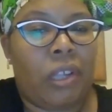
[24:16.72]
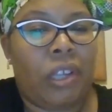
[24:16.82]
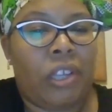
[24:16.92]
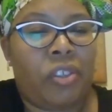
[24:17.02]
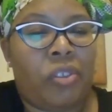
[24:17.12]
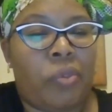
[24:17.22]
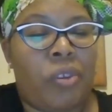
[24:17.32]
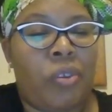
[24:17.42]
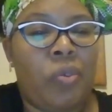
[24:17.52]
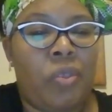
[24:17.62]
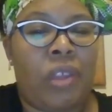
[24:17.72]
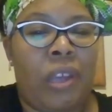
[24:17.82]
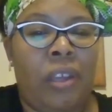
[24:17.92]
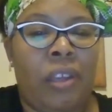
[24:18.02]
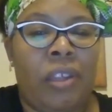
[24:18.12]
He's doing a new
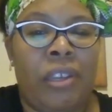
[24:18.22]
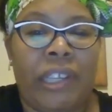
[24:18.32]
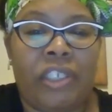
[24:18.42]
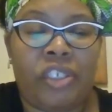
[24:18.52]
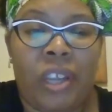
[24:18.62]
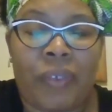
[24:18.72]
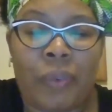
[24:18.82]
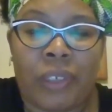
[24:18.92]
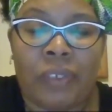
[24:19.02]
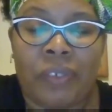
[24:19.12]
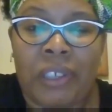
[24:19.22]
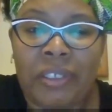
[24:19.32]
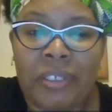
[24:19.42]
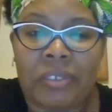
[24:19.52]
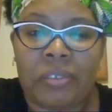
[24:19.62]
thing in each and every one of
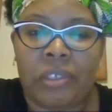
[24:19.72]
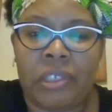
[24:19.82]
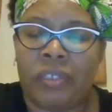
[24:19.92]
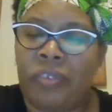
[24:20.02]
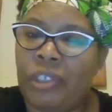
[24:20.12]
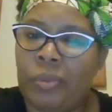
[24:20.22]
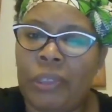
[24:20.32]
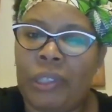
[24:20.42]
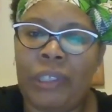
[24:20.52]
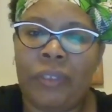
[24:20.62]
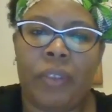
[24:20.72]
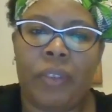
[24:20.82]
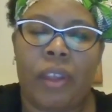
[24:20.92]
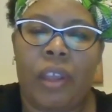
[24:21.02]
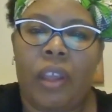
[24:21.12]
us individually,
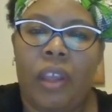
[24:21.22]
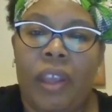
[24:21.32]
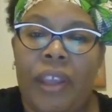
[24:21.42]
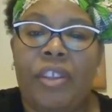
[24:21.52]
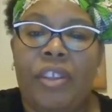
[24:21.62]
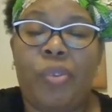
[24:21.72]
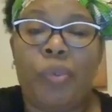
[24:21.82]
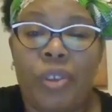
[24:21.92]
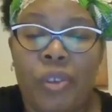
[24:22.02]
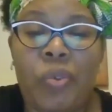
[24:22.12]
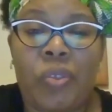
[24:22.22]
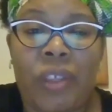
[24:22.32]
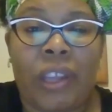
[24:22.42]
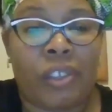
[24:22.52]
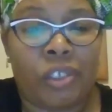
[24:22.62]
and He's doing a new
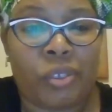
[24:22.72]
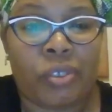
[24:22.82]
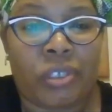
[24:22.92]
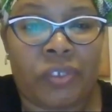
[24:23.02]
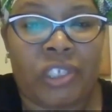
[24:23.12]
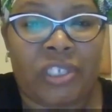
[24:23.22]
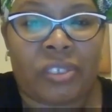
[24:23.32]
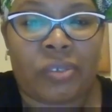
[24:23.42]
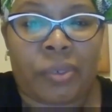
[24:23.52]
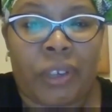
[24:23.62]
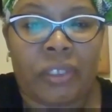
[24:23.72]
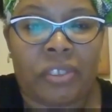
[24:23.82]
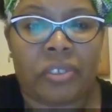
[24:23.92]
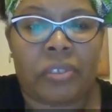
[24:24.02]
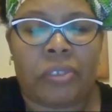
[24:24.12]
thing in the Church of Jesus
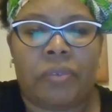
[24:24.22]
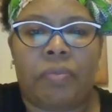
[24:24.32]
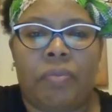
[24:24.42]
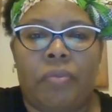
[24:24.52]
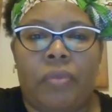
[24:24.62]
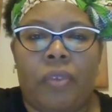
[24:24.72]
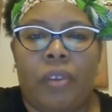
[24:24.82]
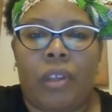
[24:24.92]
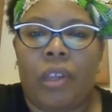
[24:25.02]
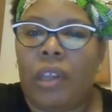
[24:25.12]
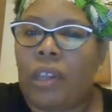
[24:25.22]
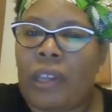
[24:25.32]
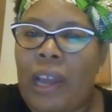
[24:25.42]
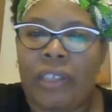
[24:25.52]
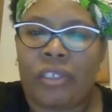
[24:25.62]
Christ.
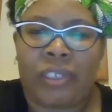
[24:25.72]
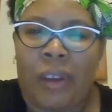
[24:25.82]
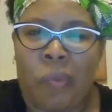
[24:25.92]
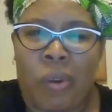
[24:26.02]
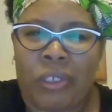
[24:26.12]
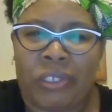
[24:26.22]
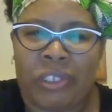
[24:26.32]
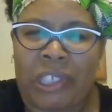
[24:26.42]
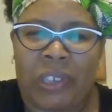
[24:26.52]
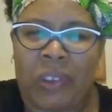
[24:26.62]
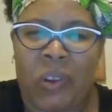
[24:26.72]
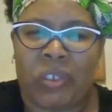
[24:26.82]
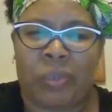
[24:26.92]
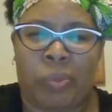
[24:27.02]
God does not want us to get comfortable.